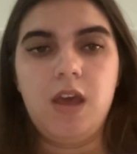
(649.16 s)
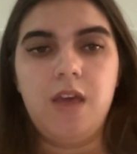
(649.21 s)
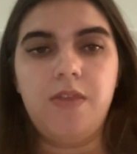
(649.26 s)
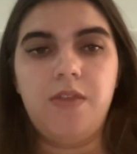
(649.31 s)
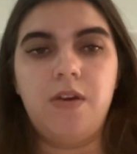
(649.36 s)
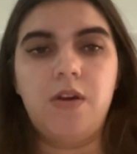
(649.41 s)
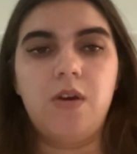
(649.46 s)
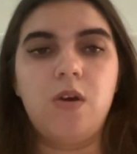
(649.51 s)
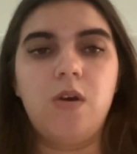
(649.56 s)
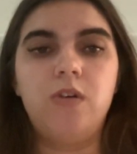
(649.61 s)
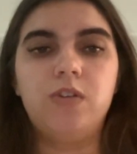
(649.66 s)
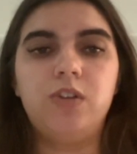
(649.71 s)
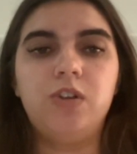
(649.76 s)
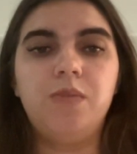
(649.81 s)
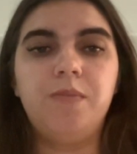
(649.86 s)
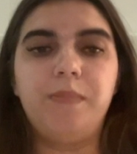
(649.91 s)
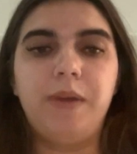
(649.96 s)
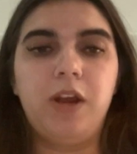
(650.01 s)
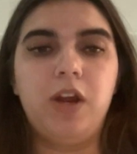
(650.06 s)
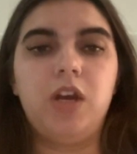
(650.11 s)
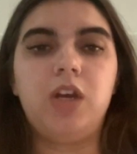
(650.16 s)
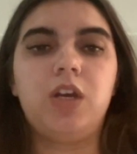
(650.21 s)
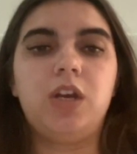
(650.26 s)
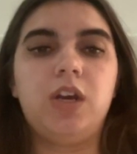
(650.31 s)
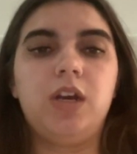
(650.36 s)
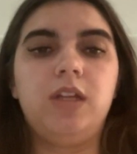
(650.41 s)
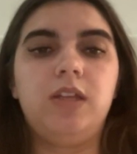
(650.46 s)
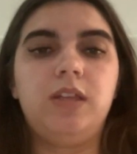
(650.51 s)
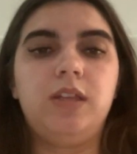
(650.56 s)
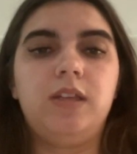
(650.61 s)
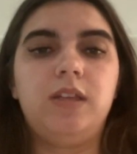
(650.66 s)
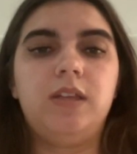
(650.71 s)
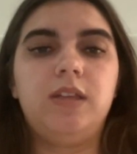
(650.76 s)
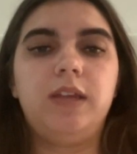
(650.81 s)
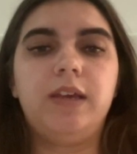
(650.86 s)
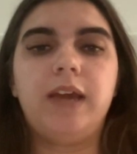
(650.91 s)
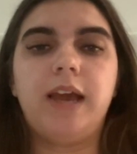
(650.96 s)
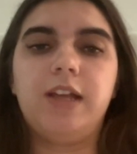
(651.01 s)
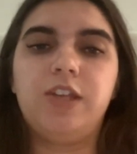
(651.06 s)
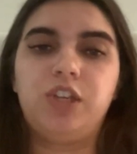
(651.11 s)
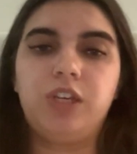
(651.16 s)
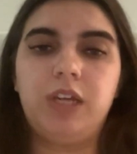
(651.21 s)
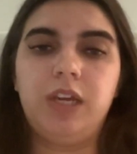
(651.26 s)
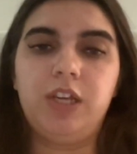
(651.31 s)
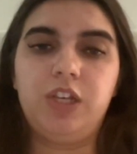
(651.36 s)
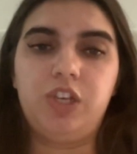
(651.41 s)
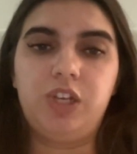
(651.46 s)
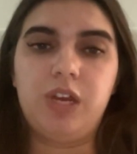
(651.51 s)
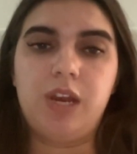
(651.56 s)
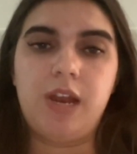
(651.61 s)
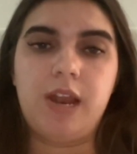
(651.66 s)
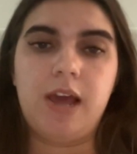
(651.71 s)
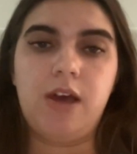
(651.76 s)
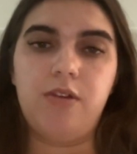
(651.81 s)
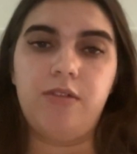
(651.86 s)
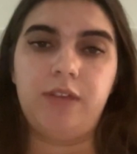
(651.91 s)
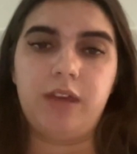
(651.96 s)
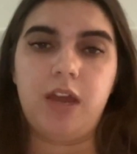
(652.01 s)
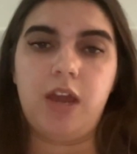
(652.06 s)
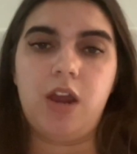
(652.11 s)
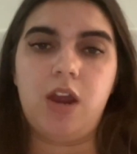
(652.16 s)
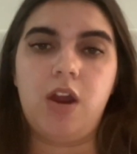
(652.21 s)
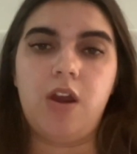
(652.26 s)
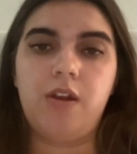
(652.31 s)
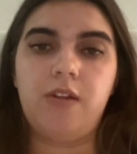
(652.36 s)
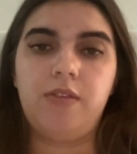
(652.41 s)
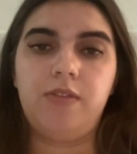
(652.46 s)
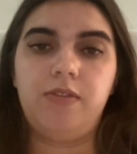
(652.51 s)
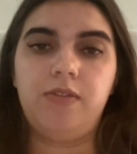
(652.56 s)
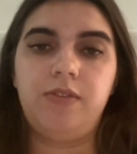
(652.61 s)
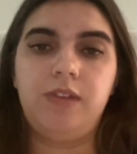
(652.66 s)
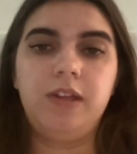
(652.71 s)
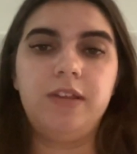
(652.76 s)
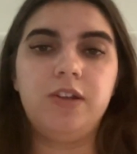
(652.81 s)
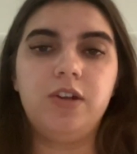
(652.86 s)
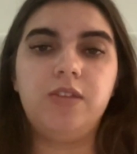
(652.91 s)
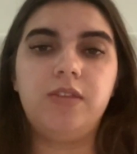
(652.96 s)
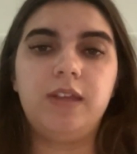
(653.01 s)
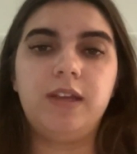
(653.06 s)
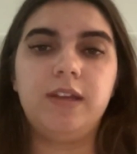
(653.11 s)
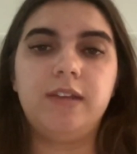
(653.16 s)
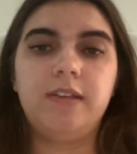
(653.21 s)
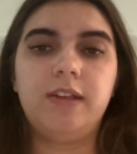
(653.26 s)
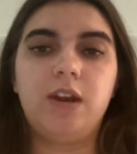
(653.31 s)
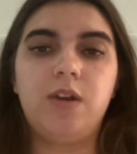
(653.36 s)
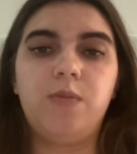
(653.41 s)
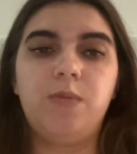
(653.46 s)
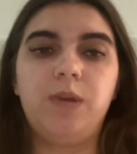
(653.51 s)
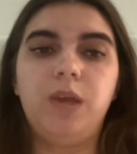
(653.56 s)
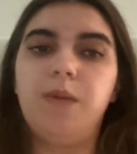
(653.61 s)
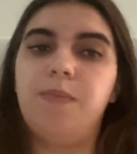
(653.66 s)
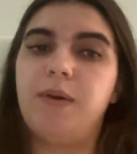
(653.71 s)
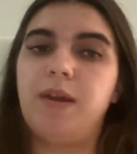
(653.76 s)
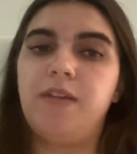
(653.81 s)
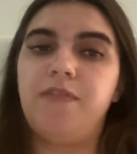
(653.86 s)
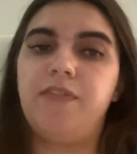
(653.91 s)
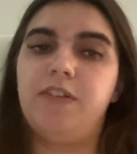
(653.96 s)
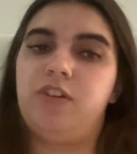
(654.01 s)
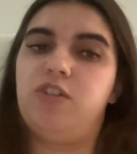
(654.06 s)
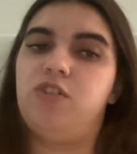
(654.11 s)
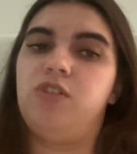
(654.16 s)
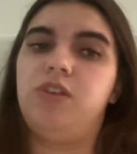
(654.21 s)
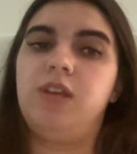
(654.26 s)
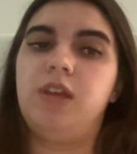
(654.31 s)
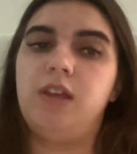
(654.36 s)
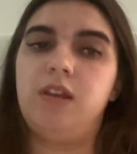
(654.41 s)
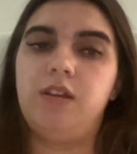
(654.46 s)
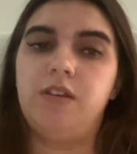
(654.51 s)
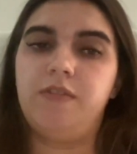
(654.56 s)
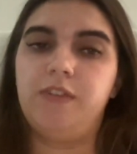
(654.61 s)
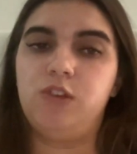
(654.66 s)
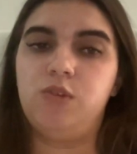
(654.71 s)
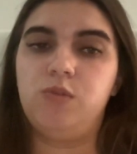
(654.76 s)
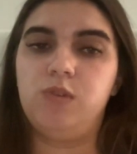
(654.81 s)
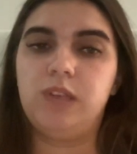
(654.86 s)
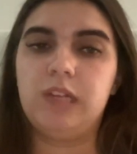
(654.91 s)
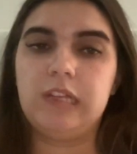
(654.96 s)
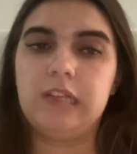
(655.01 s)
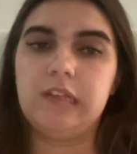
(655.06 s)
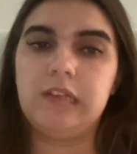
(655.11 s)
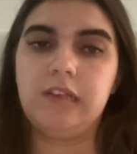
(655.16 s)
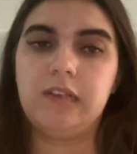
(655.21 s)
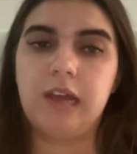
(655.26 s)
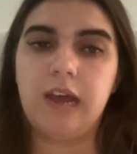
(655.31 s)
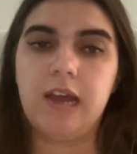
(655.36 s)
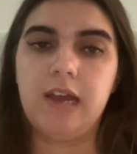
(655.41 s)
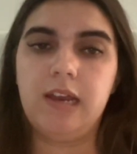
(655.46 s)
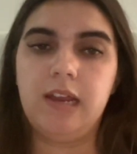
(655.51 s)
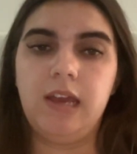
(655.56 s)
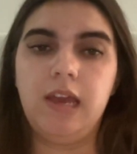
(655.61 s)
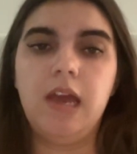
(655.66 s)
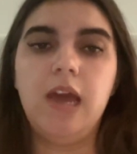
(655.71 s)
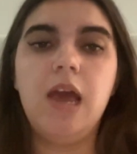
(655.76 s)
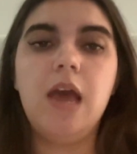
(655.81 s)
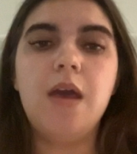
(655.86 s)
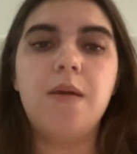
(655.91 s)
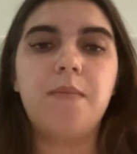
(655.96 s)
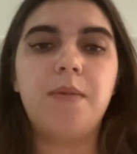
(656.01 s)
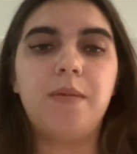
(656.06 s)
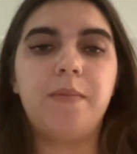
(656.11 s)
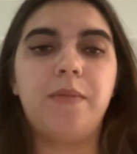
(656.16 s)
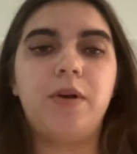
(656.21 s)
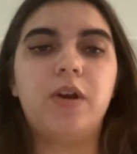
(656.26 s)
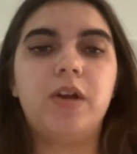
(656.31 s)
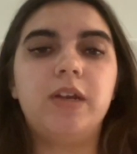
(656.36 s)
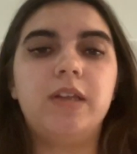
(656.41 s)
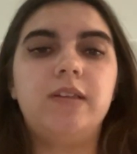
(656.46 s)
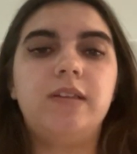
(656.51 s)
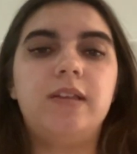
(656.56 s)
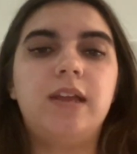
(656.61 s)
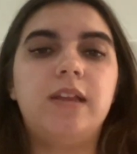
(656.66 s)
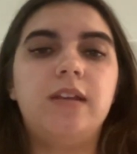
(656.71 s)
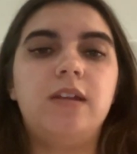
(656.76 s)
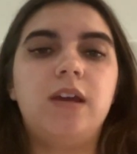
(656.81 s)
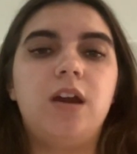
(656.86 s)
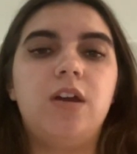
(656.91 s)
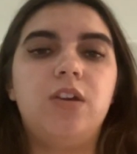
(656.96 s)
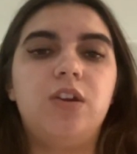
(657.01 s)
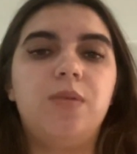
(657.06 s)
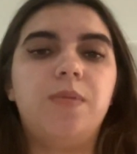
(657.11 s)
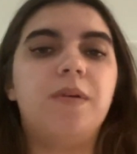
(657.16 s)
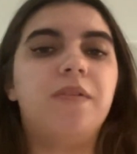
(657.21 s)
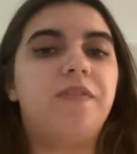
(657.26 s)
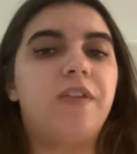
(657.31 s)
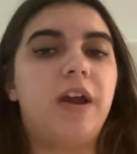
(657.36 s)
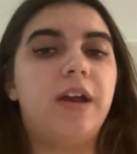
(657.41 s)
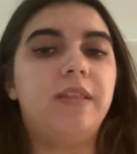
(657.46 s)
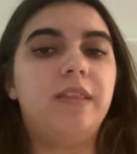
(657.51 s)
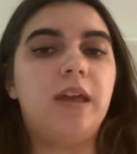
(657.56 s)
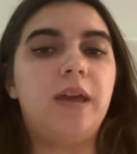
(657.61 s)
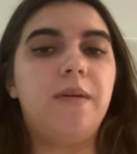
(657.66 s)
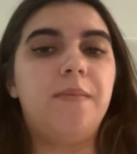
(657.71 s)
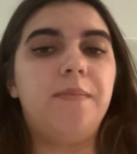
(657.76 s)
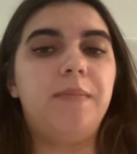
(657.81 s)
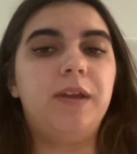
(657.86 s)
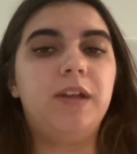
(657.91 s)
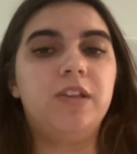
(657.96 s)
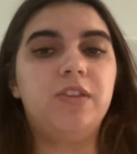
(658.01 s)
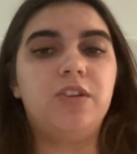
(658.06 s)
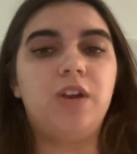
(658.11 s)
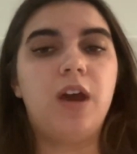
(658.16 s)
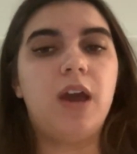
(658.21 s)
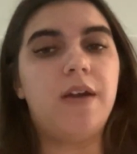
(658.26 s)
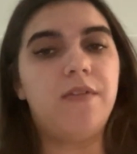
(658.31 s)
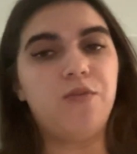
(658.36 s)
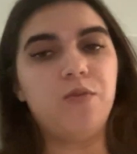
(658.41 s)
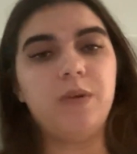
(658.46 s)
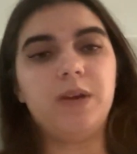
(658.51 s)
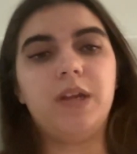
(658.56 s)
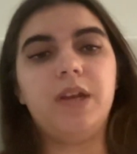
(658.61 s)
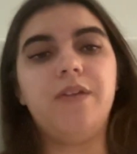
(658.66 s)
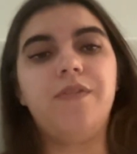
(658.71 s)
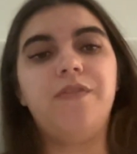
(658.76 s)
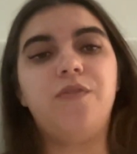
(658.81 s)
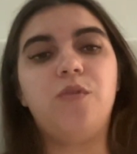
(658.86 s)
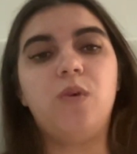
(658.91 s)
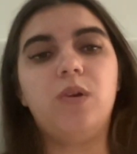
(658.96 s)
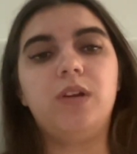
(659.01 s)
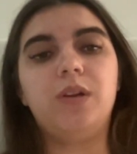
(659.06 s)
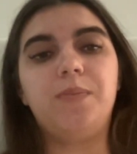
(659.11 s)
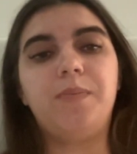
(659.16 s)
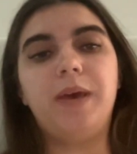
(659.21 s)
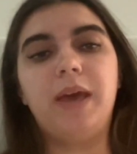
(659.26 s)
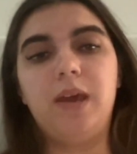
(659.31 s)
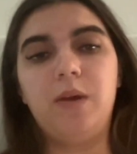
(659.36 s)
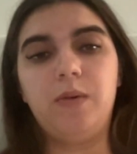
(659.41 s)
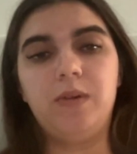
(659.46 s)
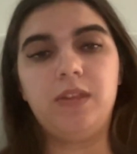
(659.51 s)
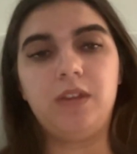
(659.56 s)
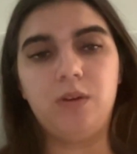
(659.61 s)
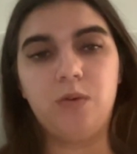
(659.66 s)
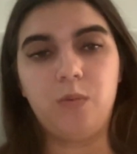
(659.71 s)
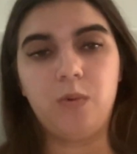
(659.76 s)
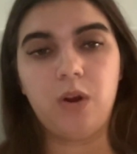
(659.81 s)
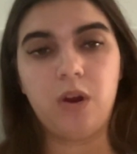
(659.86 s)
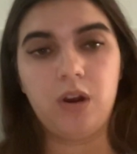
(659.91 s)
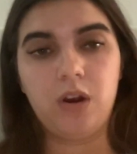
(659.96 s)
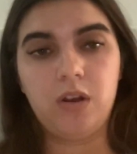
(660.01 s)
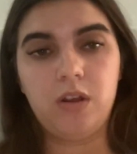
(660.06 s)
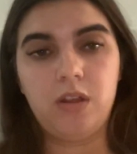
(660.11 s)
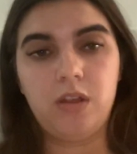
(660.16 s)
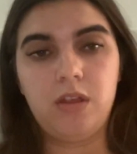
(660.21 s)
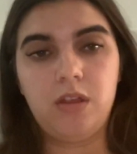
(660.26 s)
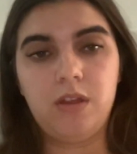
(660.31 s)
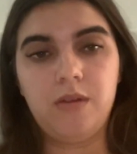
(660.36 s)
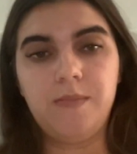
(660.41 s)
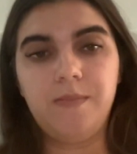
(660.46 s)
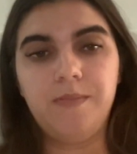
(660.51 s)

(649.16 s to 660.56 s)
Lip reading: There are also merit goods, like education and healthcare. These are things that are really beneficial to individuals and society, but markets tend to underprovide them because not everyone can afford to pay what they're worth.